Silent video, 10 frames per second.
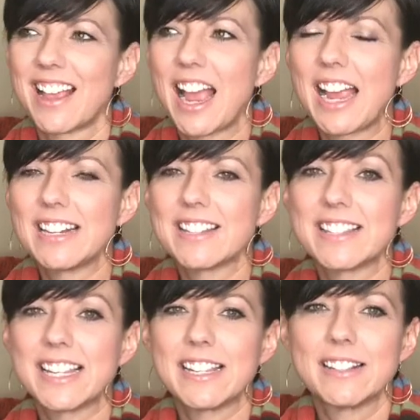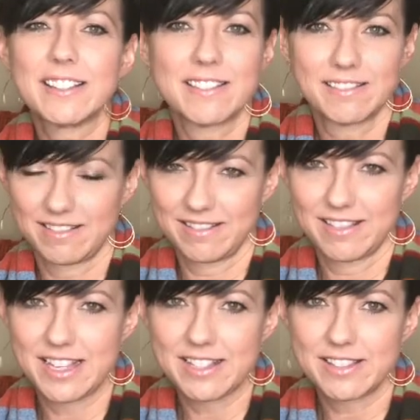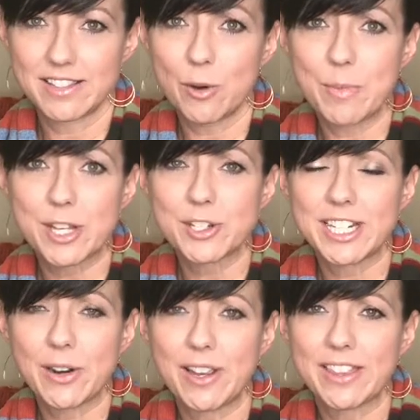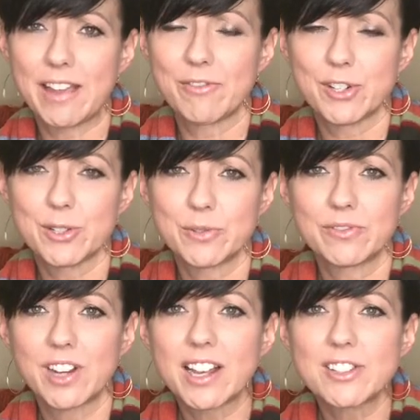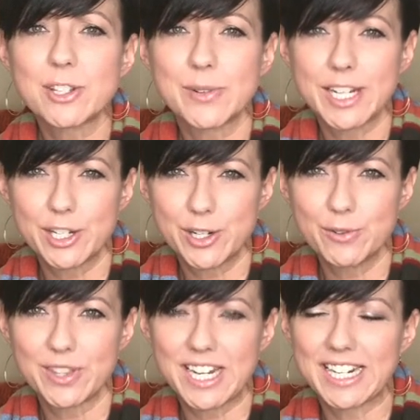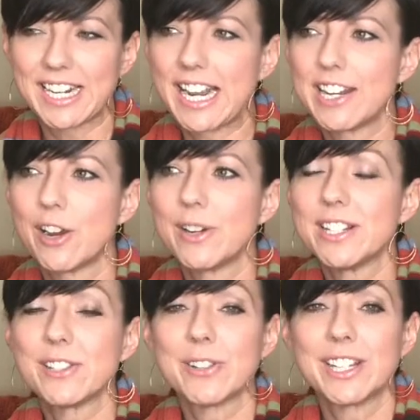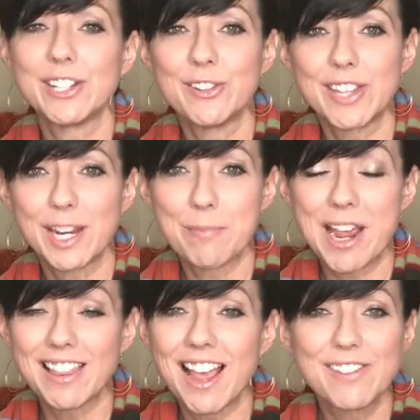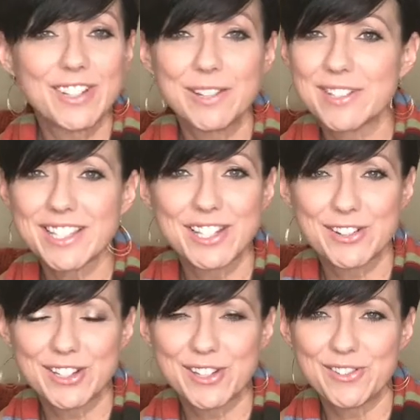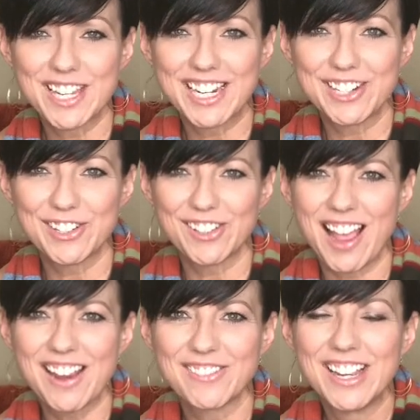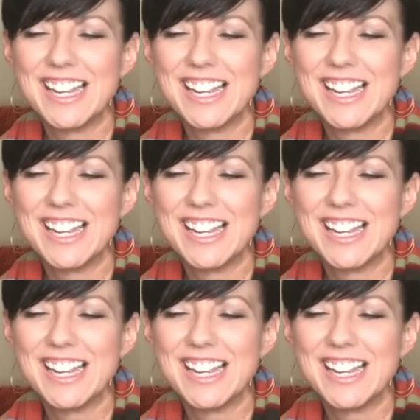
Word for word: I just see that so much, you know, at that verse of God is doing a new thing, and I know He's doing a new thing in my life, and He wants to do a new thing in your life.